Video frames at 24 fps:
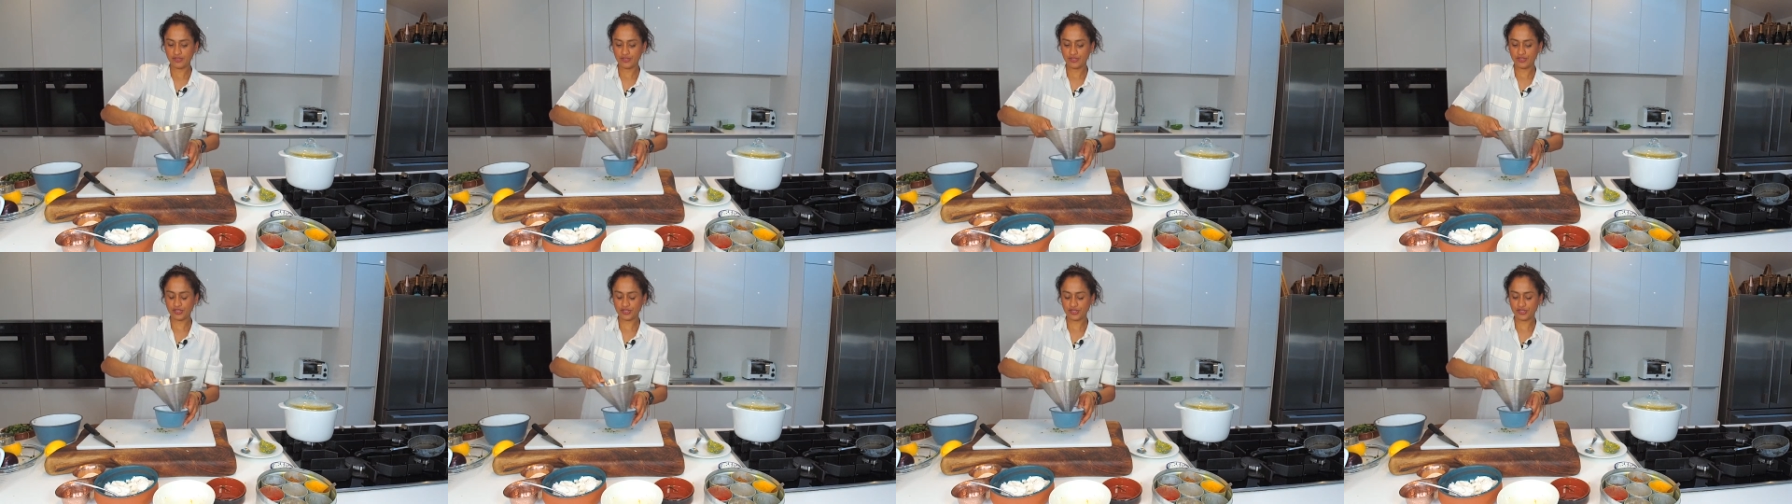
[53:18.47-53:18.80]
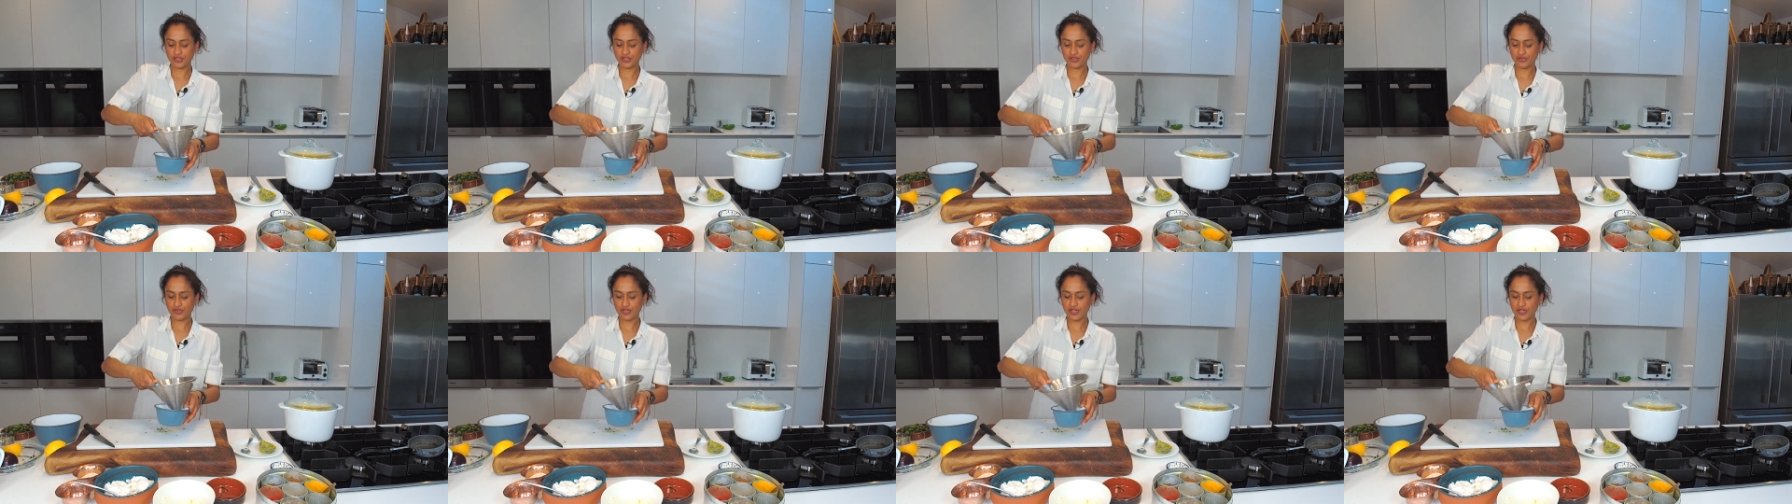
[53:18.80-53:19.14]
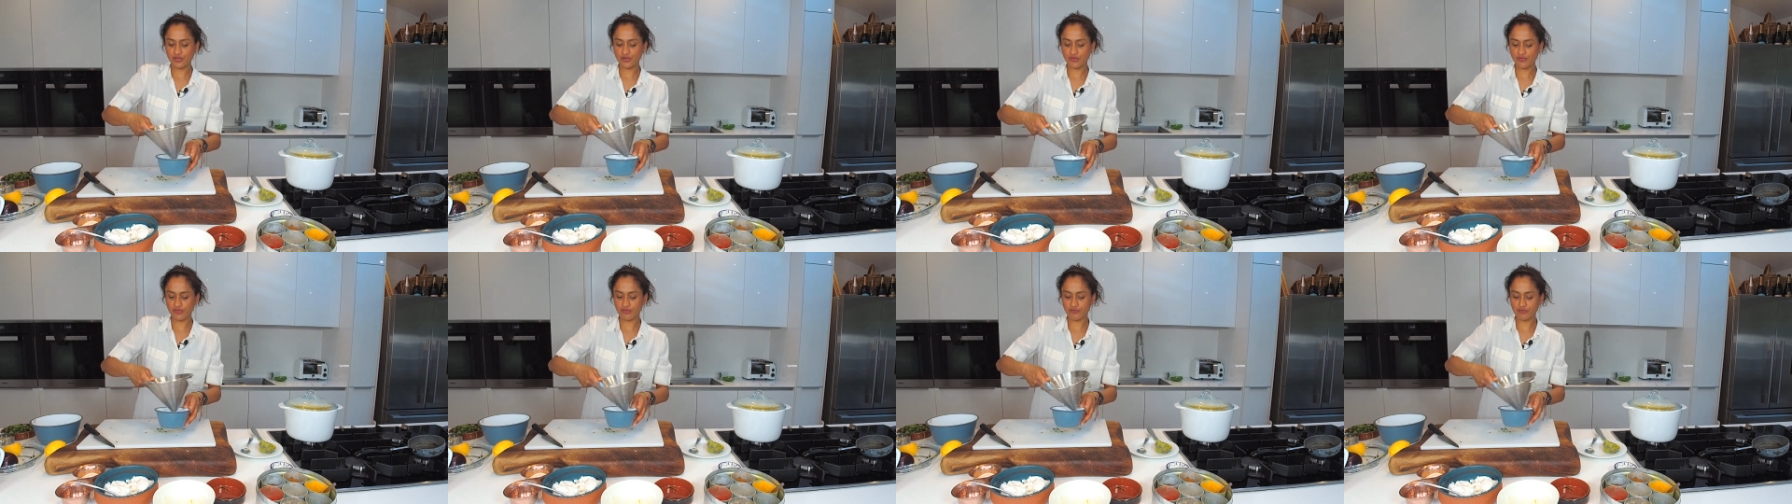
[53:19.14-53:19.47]
just to
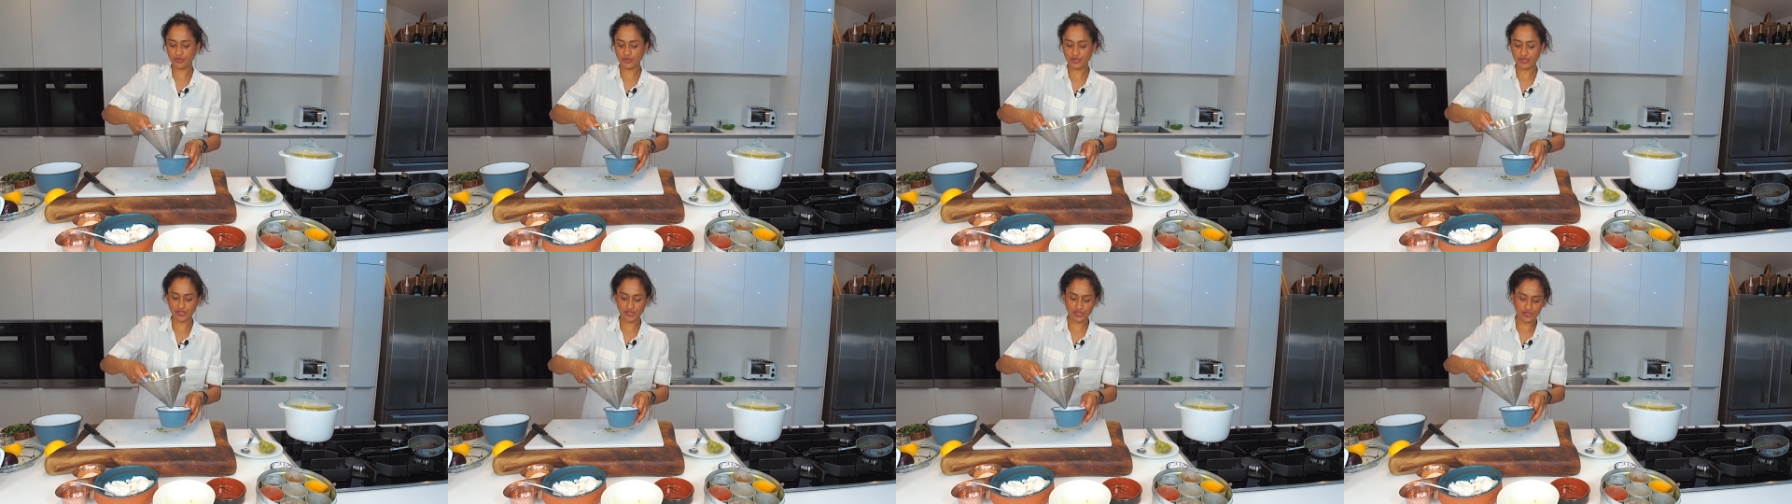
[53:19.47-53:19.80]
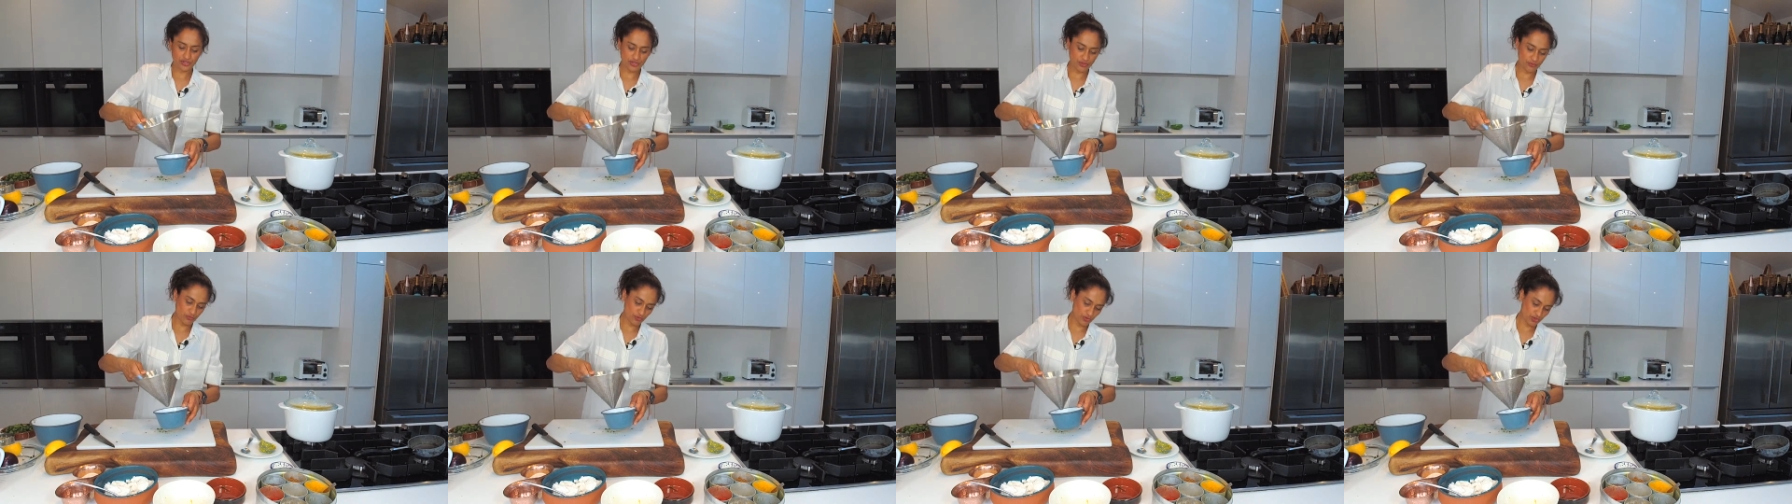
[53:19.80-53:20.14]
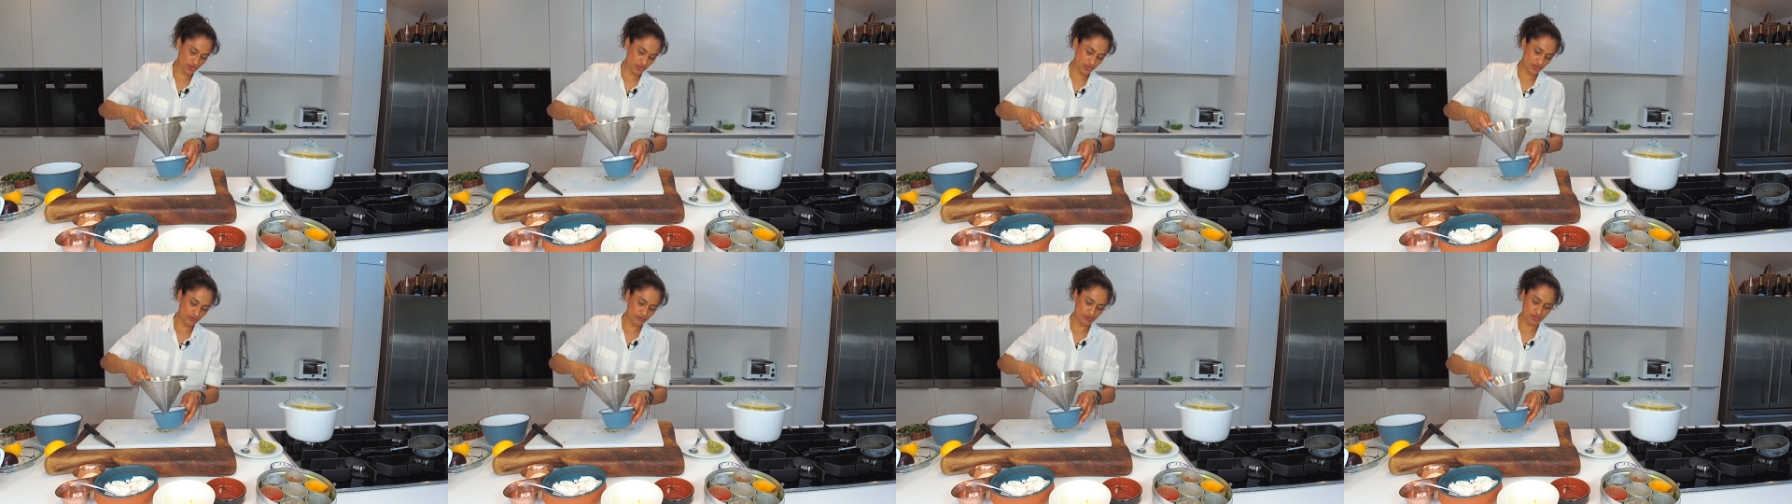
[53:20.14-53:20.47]
drain off the moisture. You don't
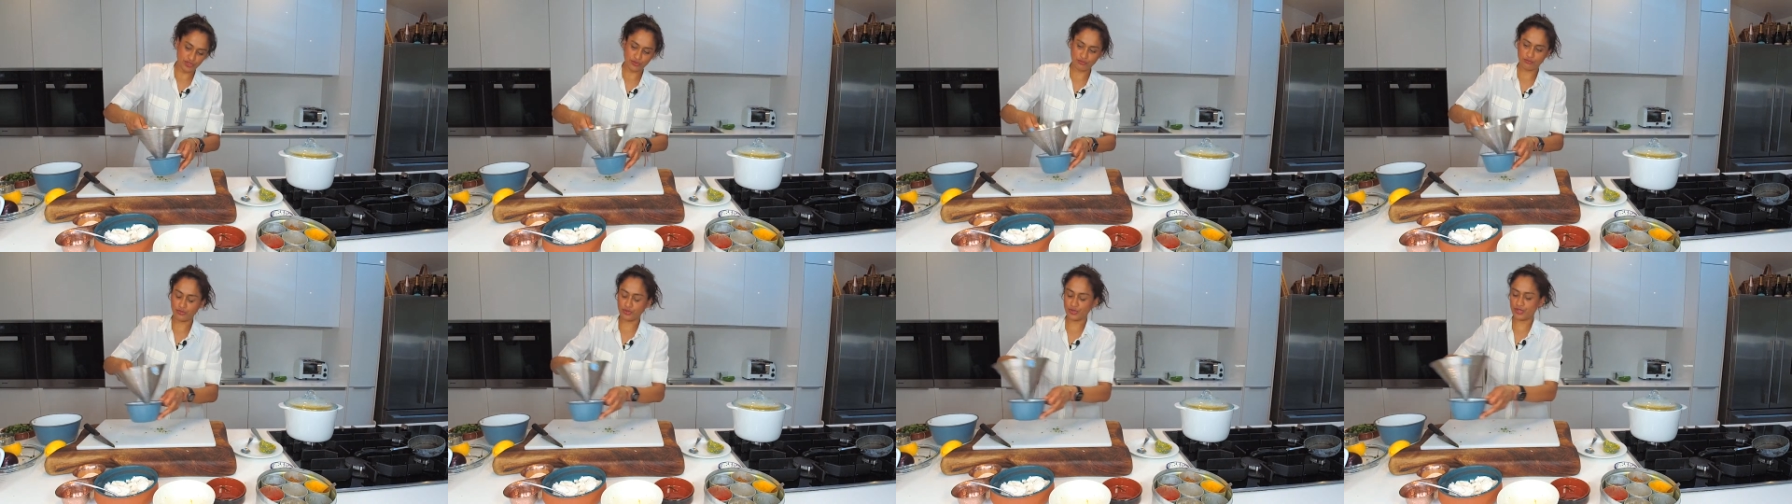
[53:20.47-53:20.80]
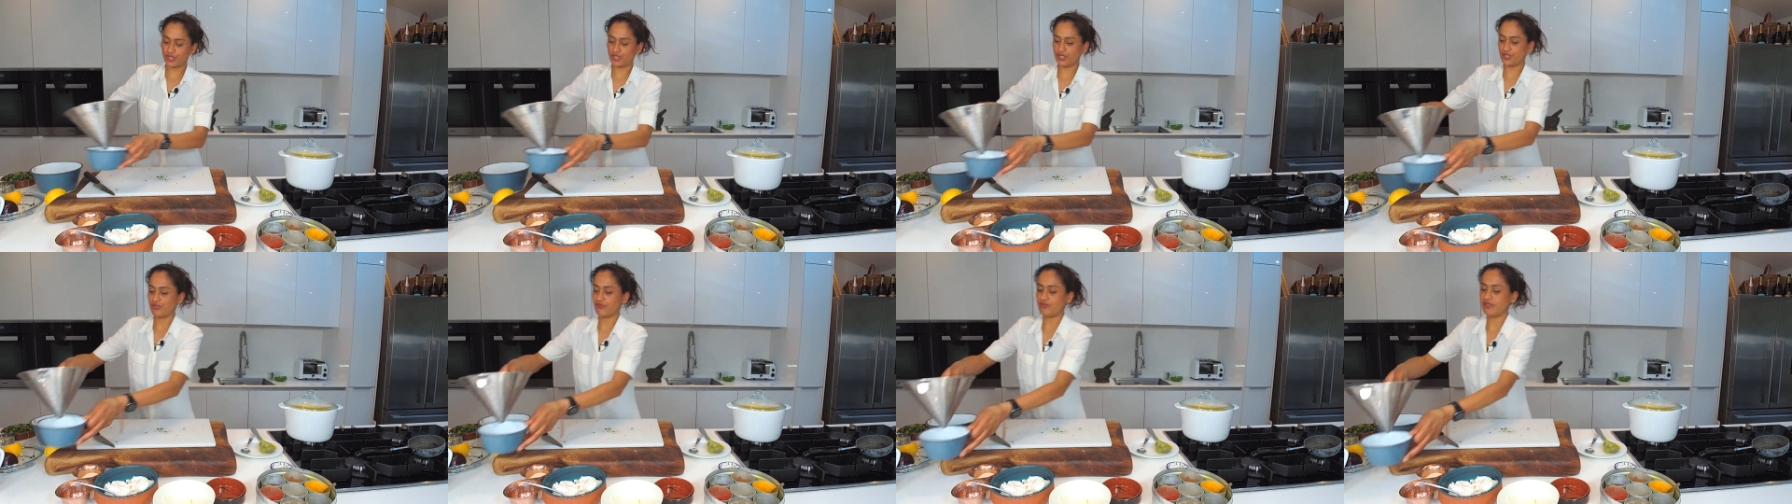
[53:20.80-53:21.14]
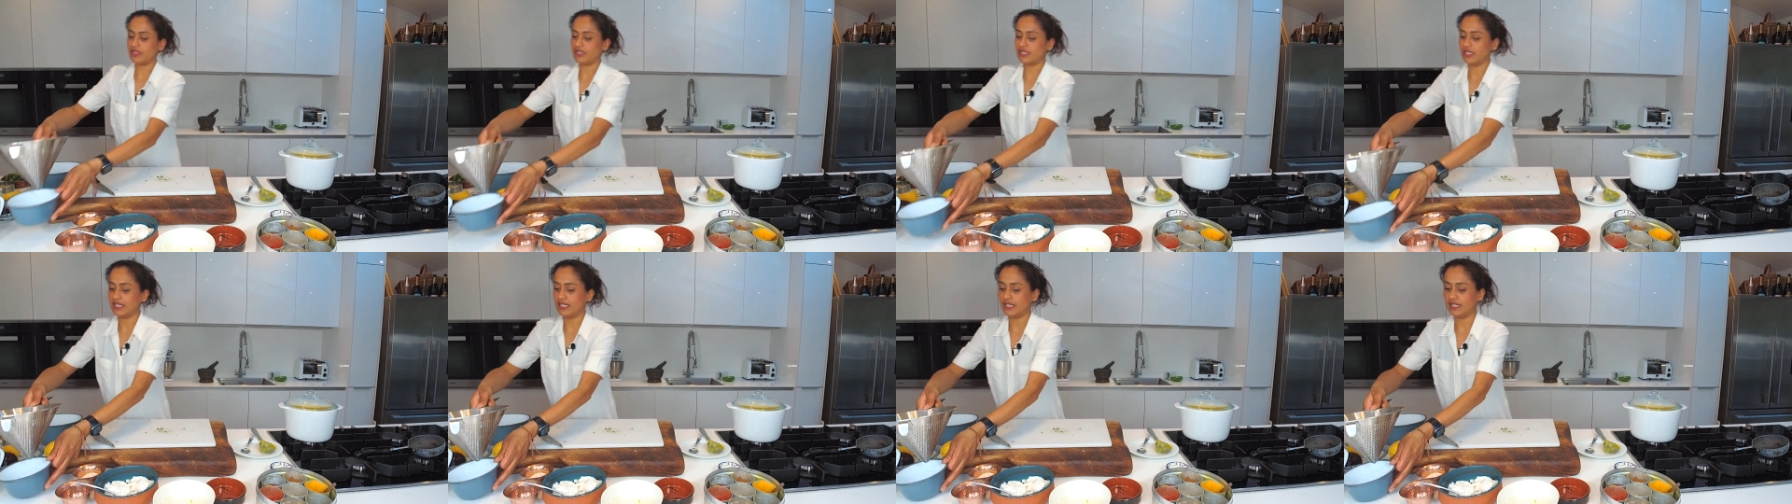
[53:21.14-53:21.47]
want too much moisture
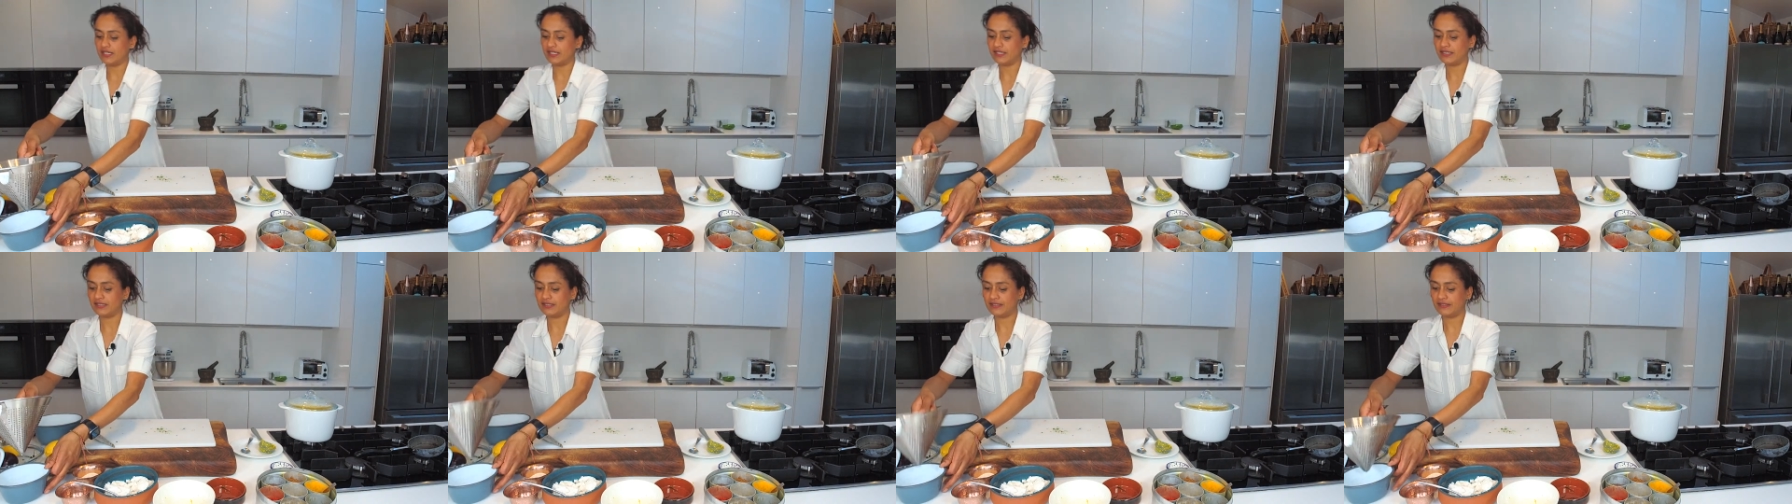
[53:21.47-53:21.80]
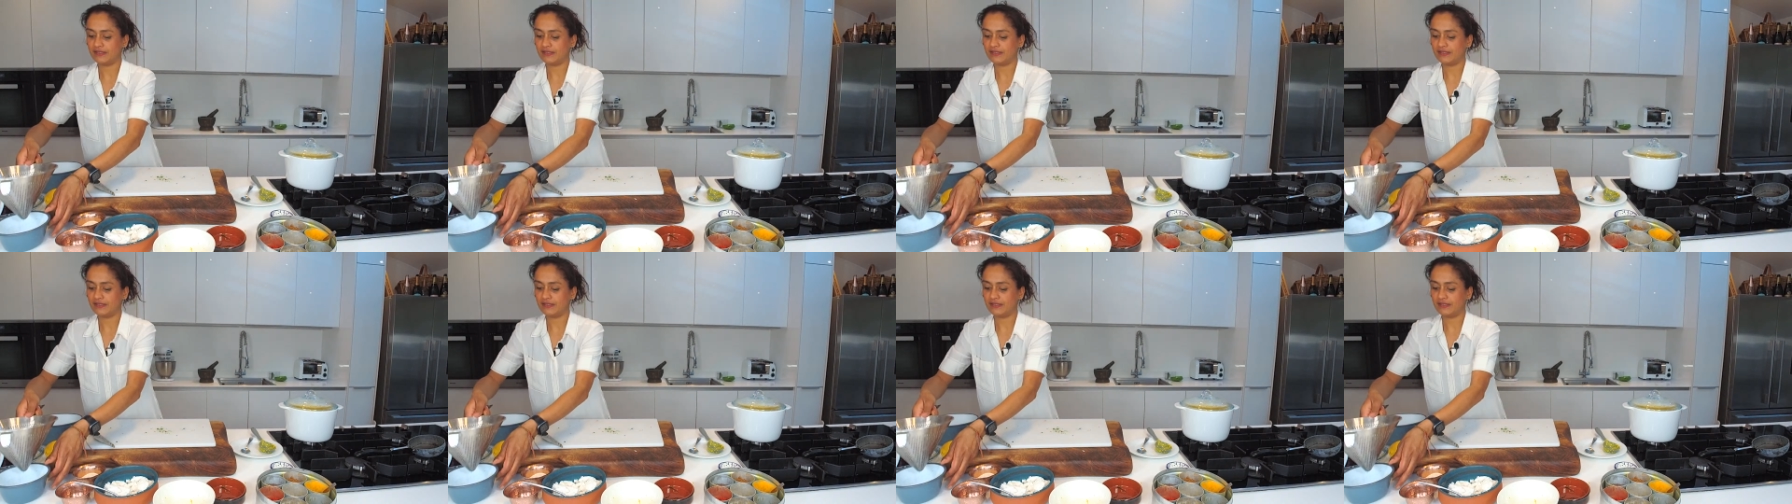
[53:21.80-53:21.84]
in there.